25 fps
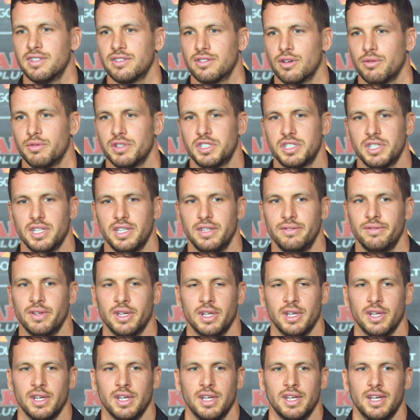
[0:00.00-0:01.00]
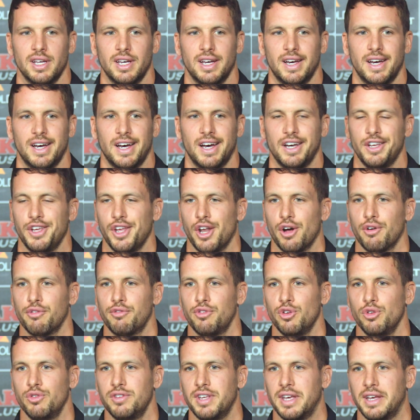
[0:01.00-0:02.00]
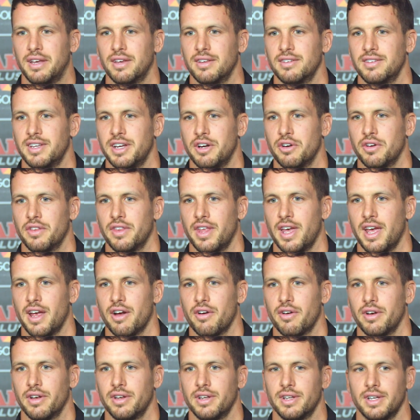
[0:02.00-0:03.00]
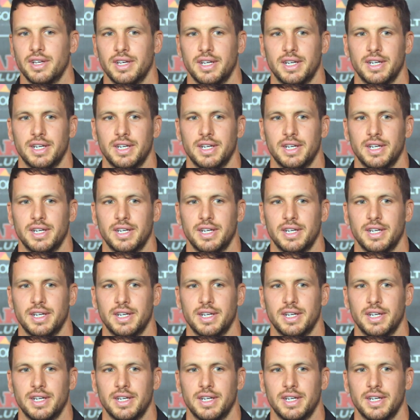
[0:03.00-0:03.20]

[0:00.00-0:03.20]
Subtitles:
There's obviously a few tinkers here and there, and